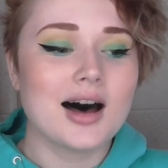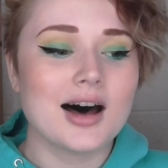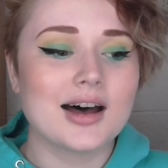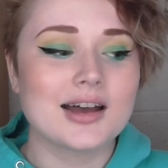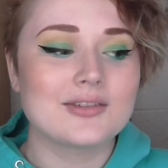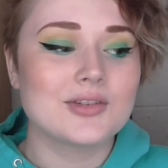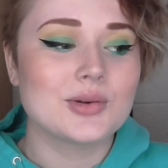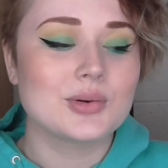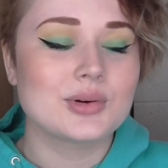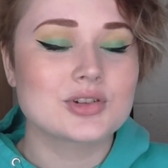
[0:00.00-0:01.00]
If
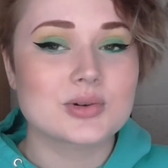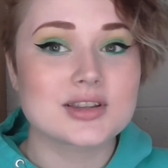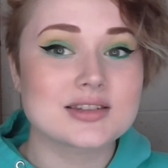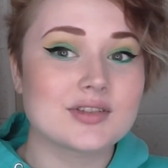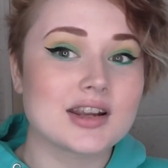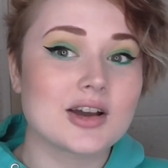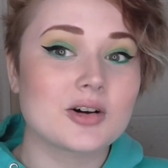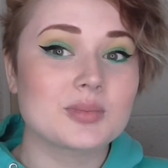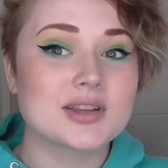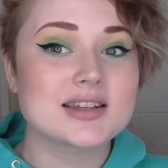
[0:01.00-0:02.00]
you enjoyed this
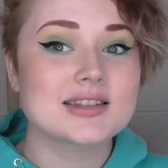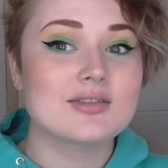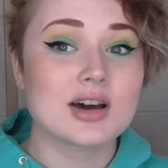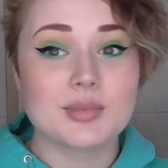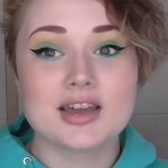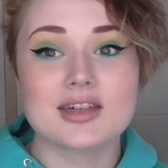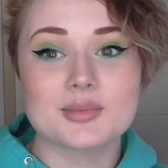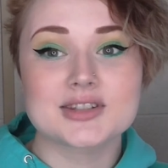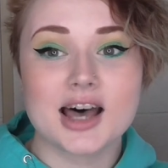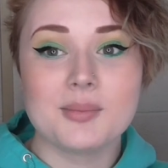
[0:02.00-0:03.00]
video, please leave it a big
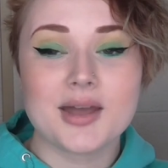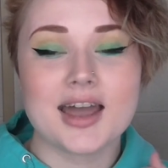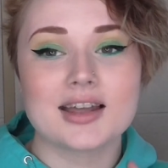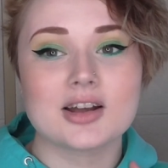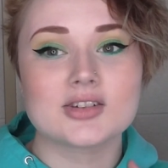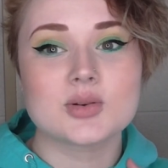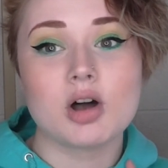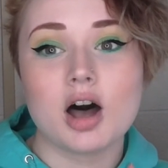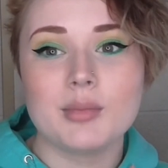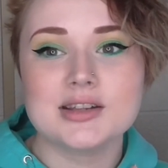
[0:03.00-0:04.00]
thumbs up and also
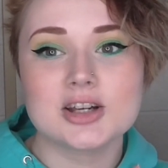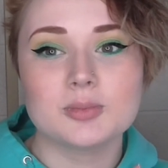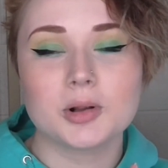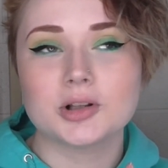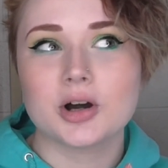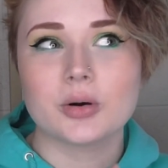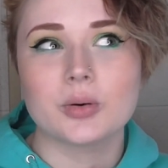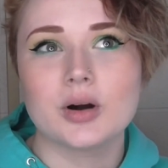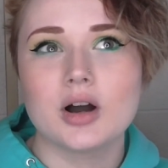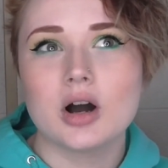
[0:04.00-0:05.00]
comment down
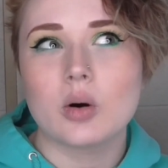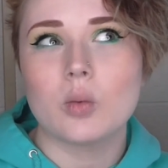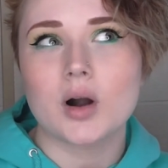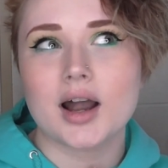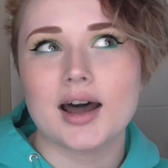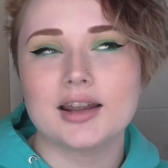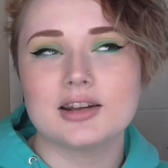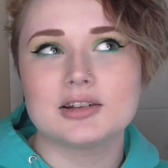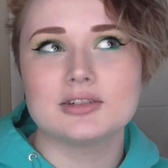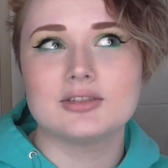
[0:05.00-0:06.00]
below what
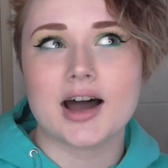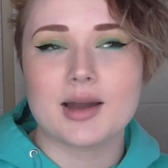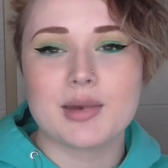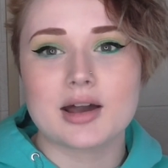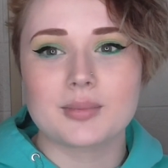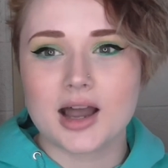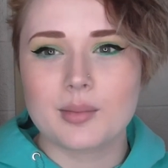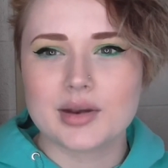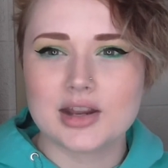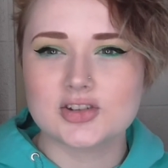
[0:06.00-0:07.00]
kind of eye makeup
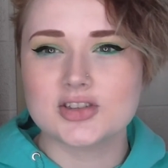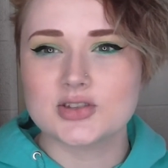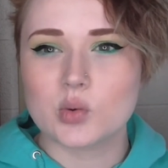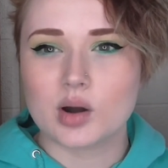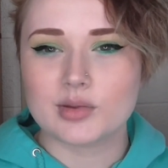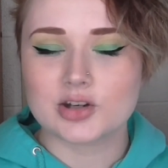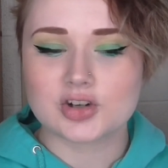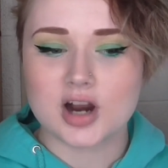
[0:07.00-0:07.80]
combinations you want me to